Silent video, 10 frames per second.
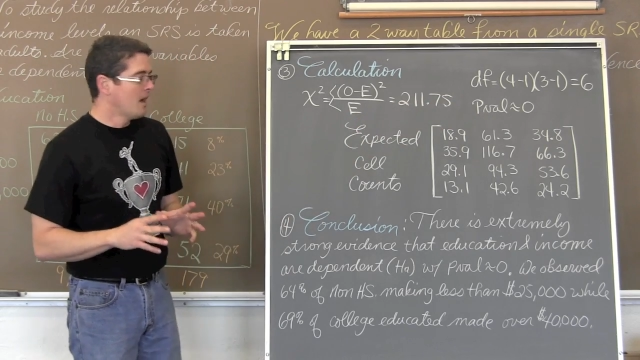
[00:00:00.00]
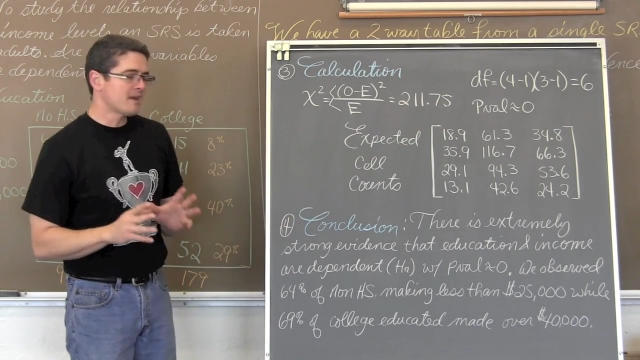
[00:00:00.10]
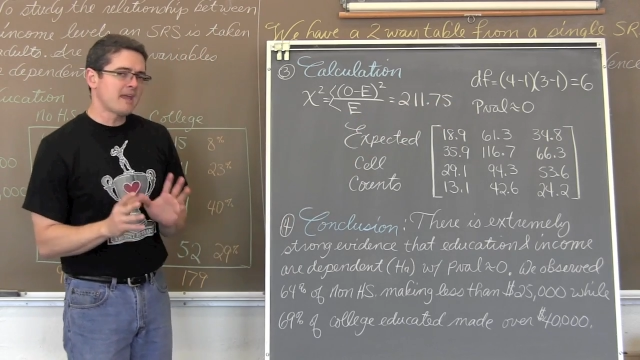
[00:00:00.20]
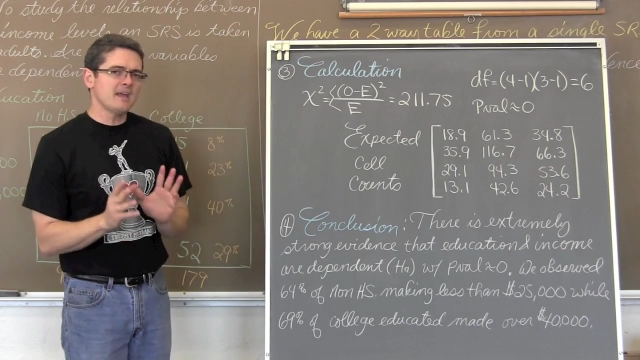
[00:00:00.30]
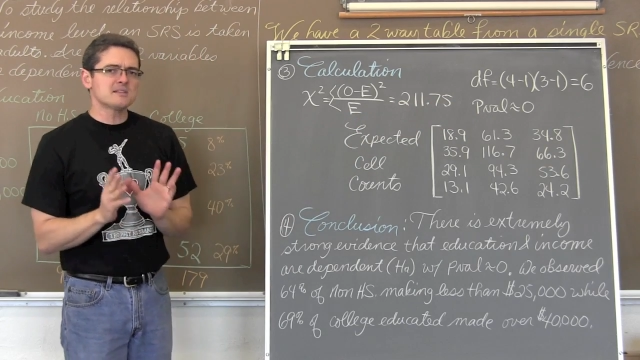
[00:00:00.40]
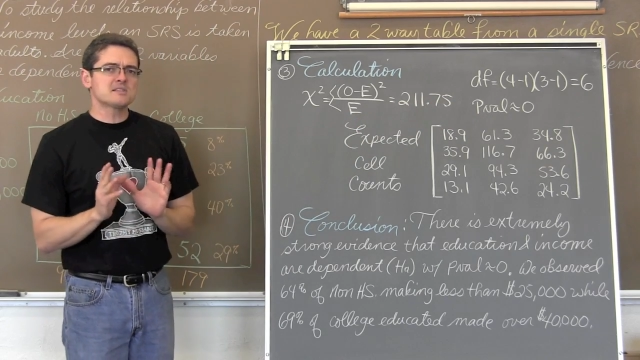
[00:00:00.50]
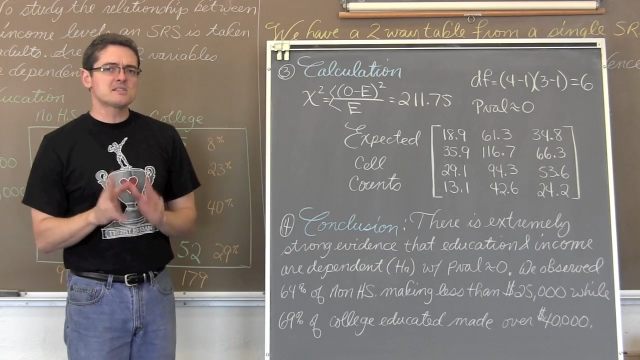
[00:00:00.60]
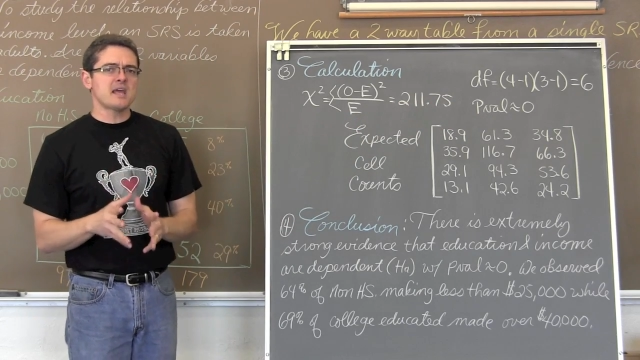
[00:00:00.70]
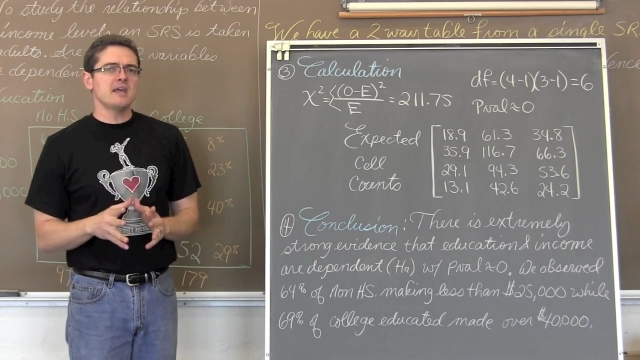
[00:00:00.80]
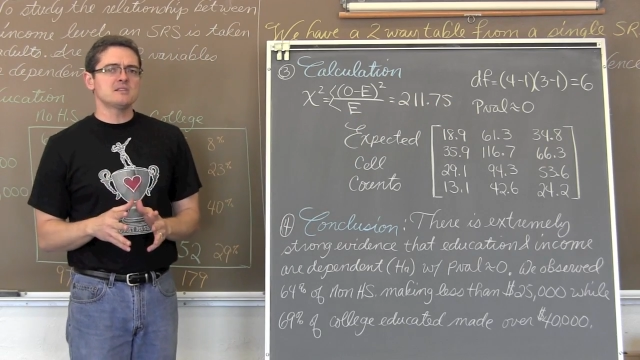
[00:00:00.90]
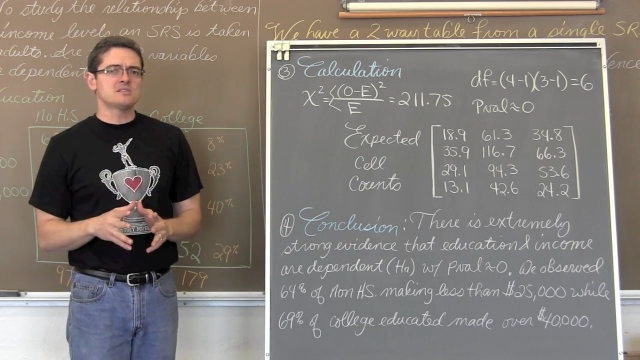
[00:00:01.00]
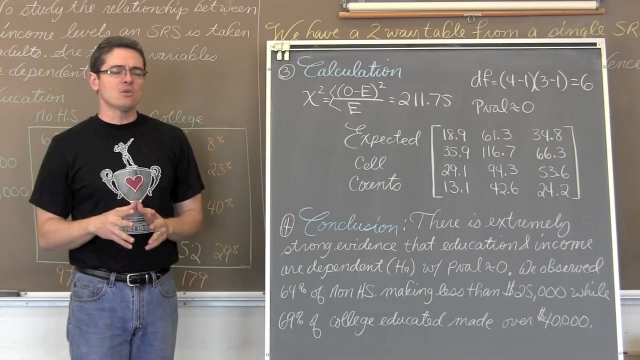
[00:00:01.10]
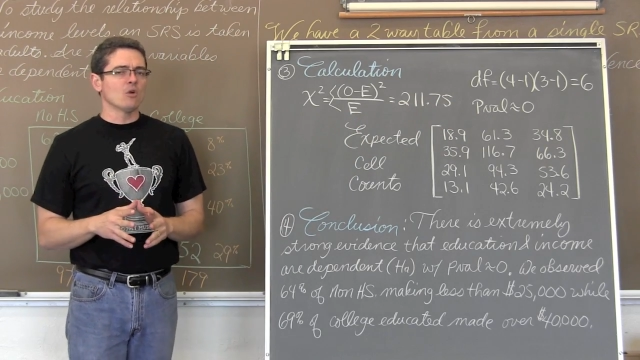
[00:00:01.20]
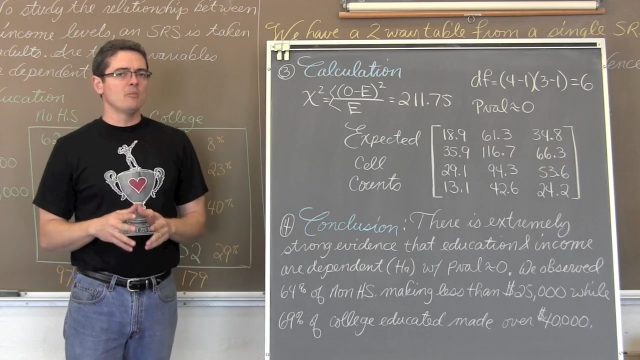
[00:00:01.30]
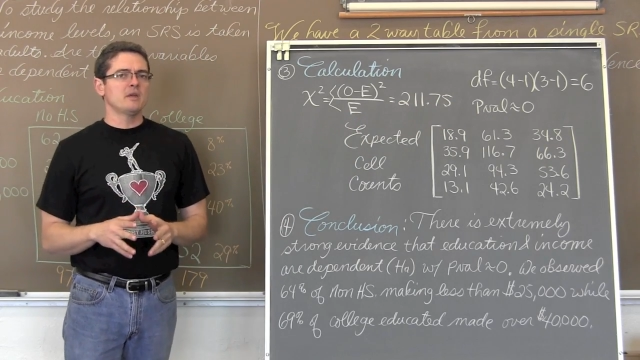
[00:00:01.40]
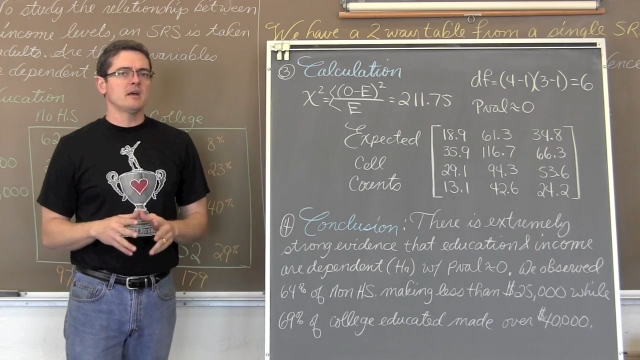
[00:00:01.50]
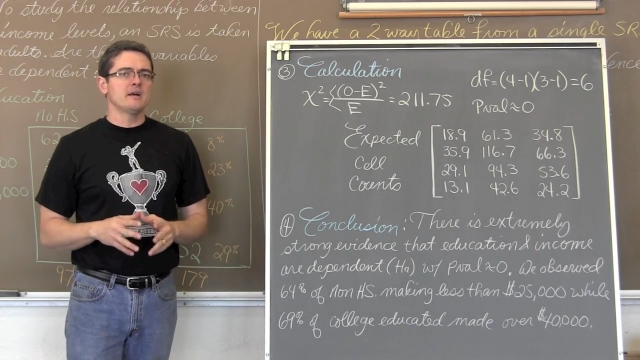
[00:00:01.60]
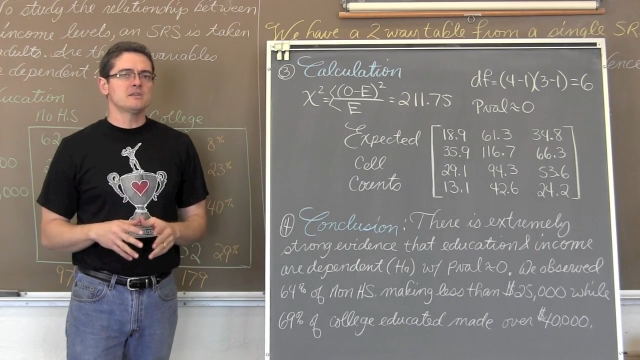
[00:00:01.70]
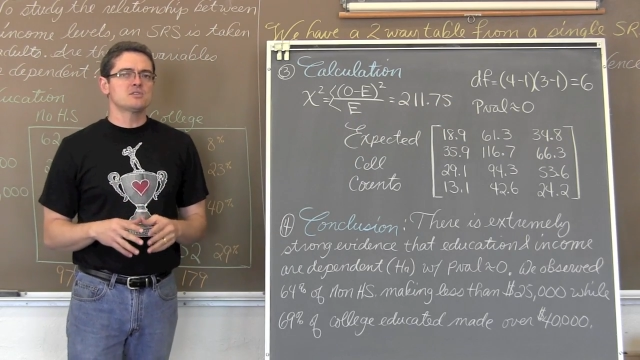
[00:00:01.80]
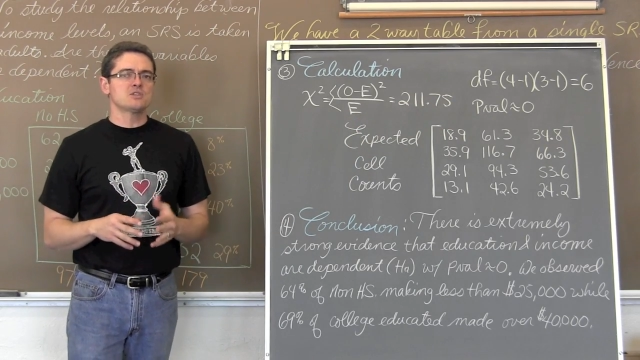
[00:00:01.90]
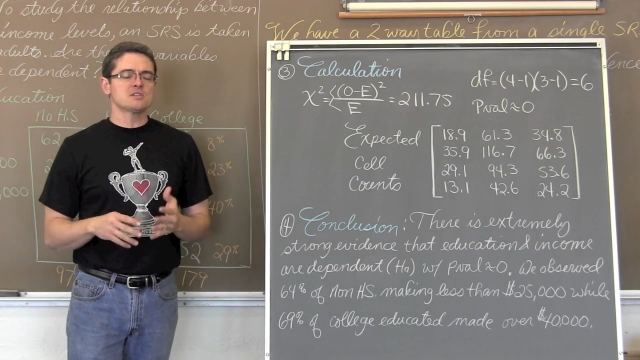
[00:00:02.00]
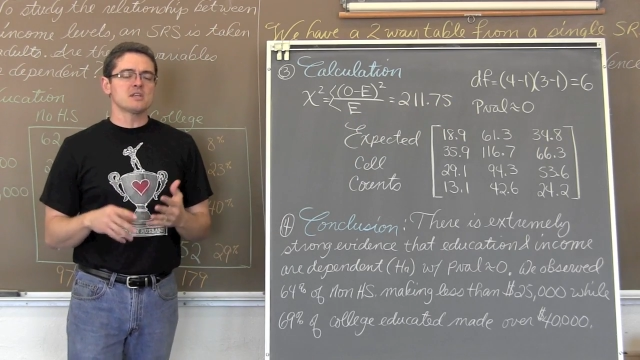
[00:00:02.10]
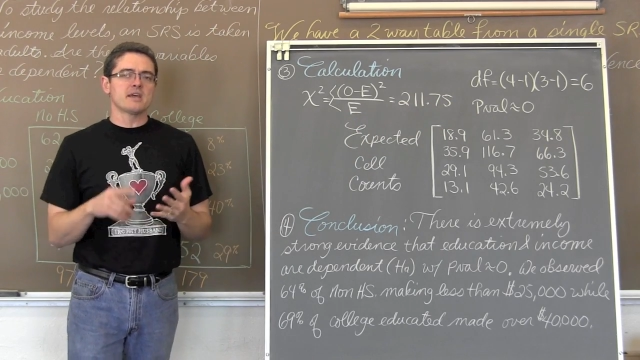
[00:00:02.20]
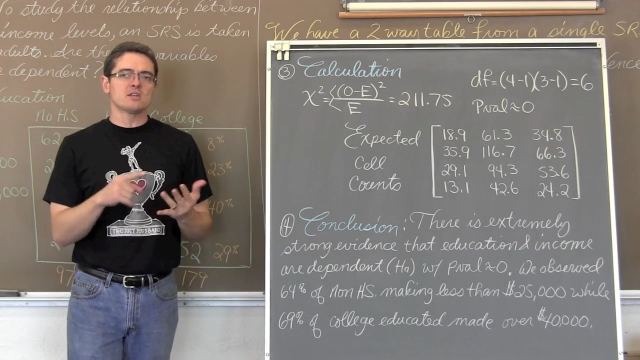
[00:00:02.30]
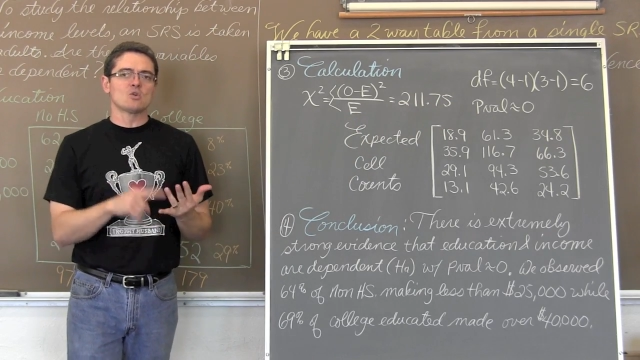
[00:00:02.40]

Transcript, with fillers: I can't say it's 0 because just like